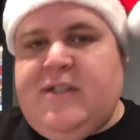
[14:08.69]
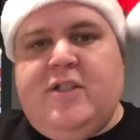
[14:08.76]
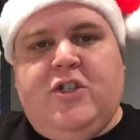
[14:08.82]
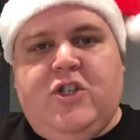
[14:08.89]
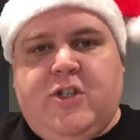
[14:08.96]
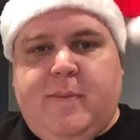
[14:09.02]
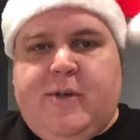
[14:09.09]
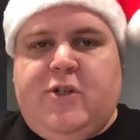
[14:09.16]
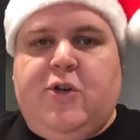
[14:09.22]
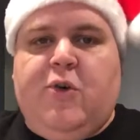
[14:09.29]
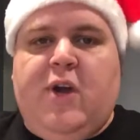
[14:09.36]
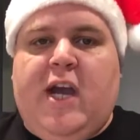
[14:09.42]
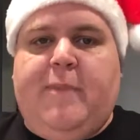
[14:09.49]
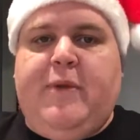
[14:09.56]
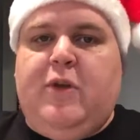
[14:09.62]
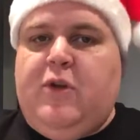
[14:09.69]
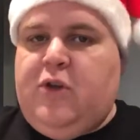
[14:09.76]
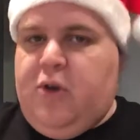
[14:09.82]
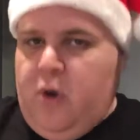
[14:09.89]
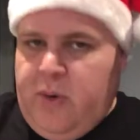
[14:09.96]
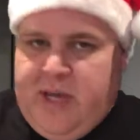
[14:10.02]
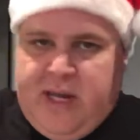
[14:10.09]
Is it just a bunch of crap you could
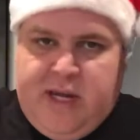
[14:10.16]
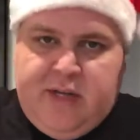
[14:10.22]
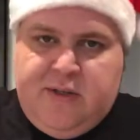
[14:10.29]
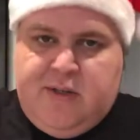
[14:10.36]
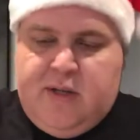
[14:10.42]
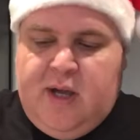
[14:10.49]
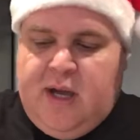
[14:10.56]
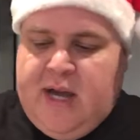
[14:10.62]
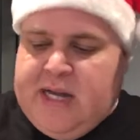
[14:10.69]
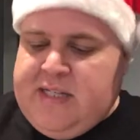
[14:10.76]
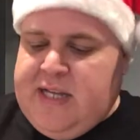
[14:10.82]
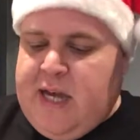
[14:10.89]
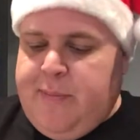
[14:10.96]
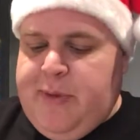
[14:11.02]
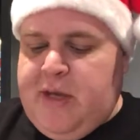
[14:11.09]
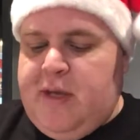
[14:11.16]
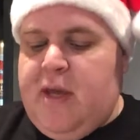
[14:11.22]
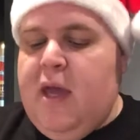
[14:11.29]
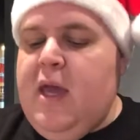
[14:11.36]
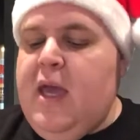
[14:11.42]
go get at Hot Topic?